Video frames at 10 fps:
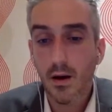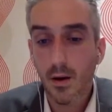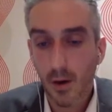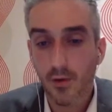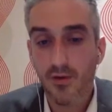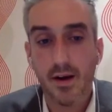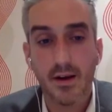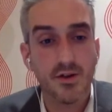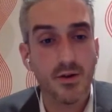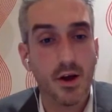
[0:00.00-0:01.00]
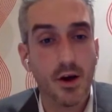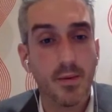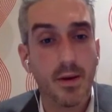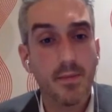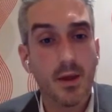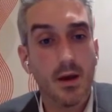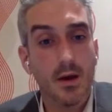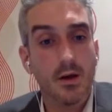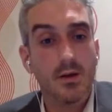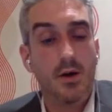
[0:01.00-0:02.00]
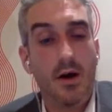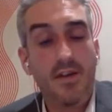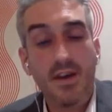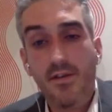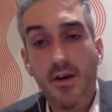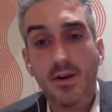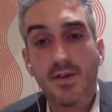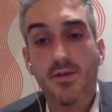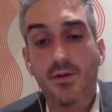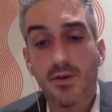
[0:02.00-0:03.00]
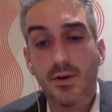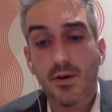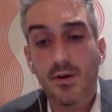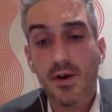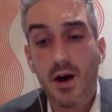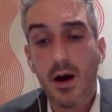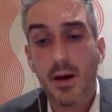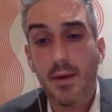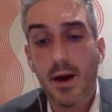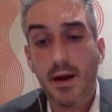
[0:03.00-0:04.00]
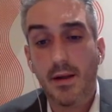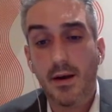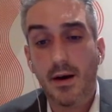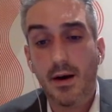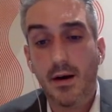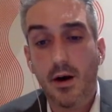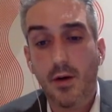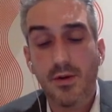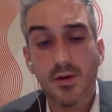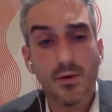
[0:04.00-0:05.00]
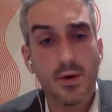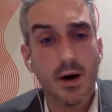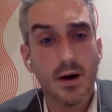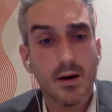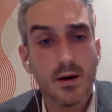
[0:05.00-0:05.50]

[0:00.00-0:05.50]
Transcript: Oh, great, Julie heard me. So I thank you very much for all your time, and hope to